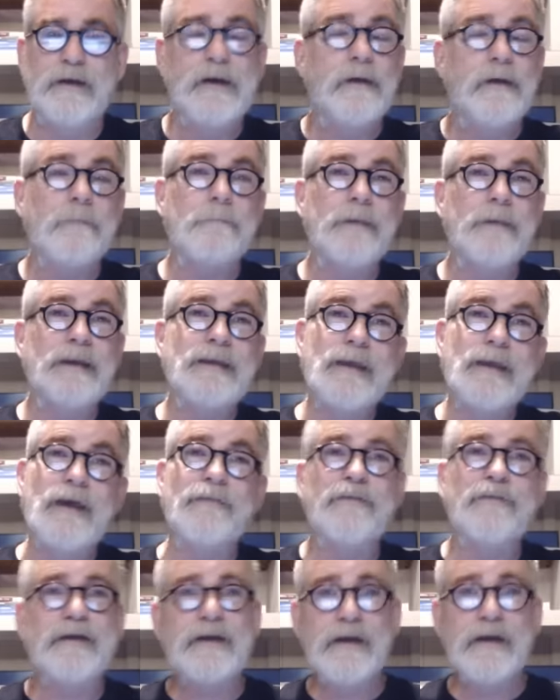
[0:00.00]
but
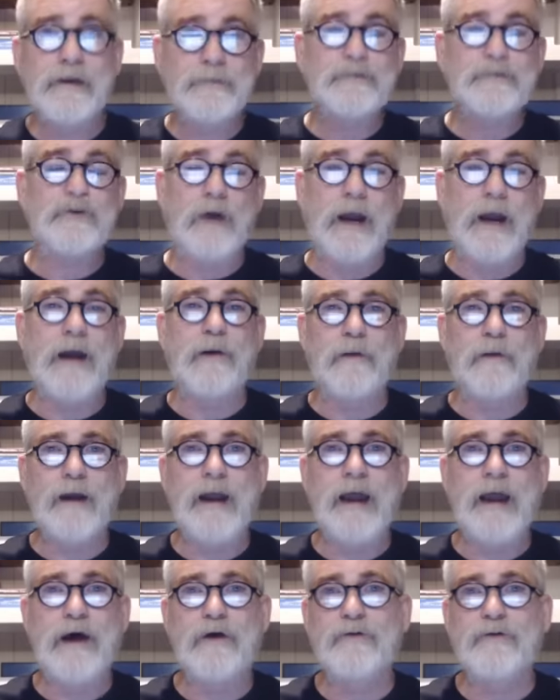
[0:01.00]
yet then comes to our
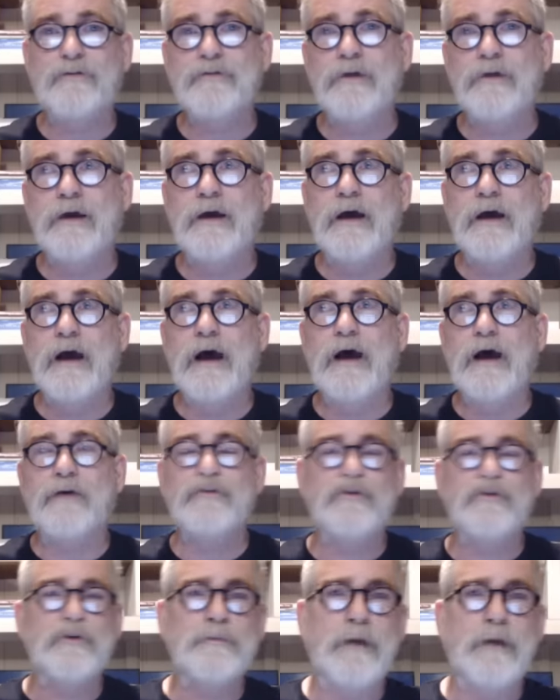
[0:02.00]
house uh,
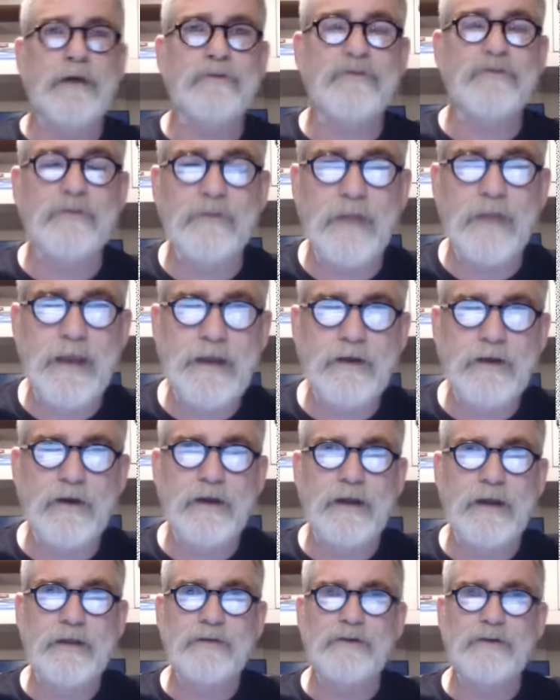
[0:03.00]
two months later
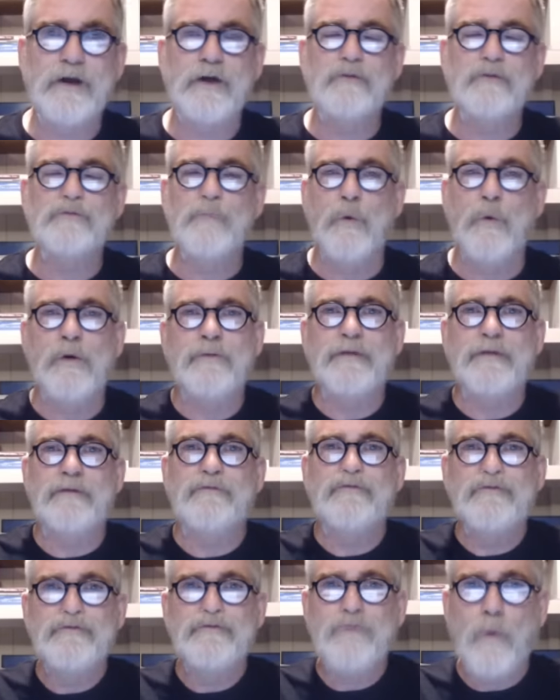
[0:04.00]
and does more than
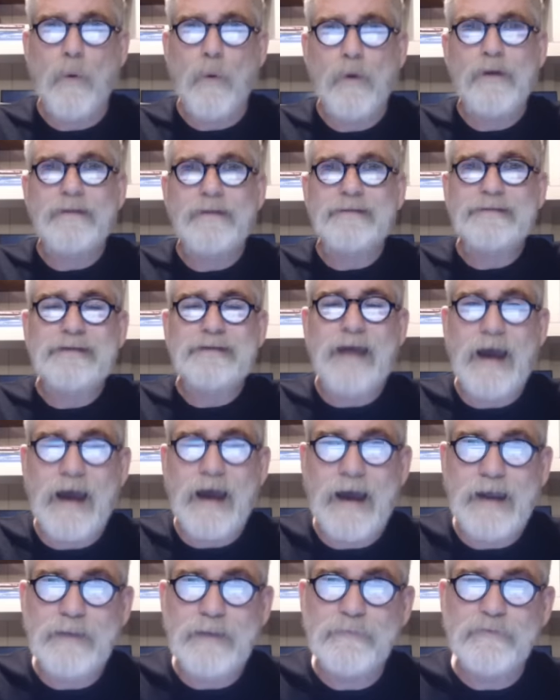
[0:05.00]
four
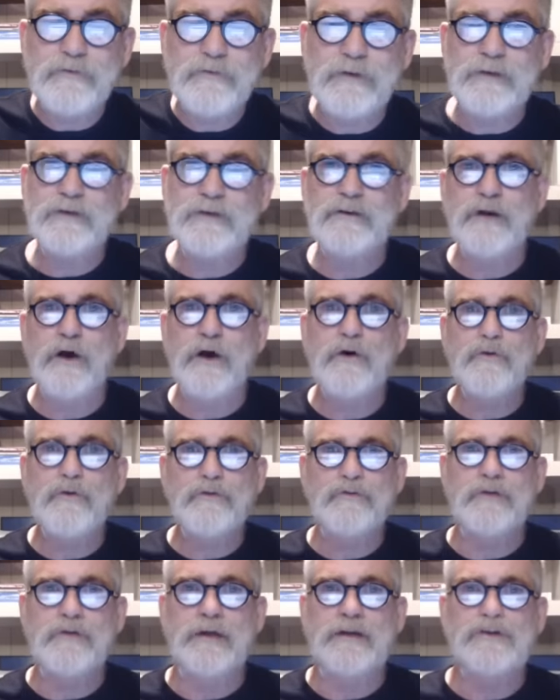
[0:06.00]
times the
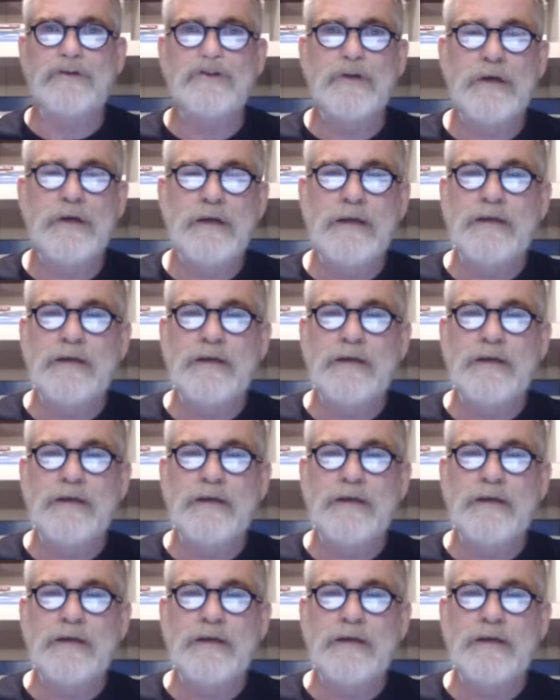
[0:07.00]
dosage.